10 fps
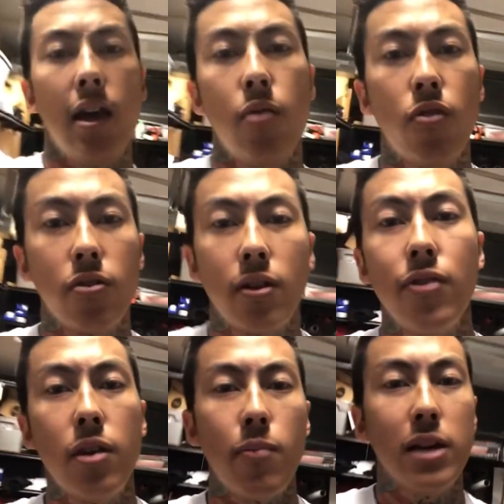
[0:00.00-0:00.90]
and it won't
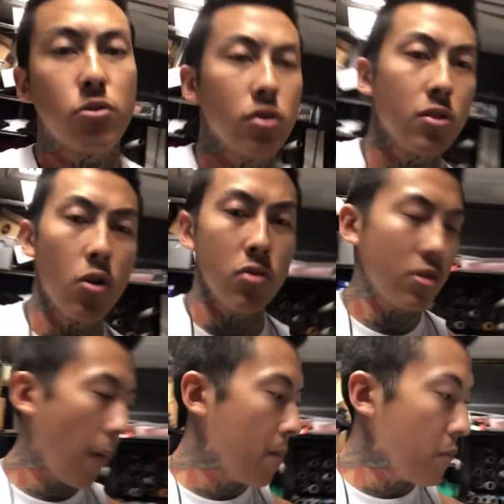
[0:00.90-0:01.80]
give you the best
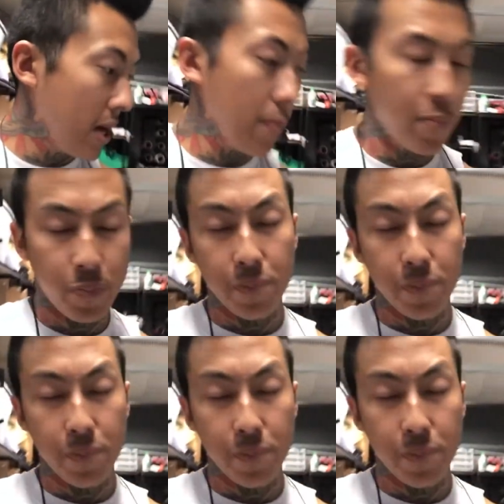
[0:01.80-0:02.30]
results. But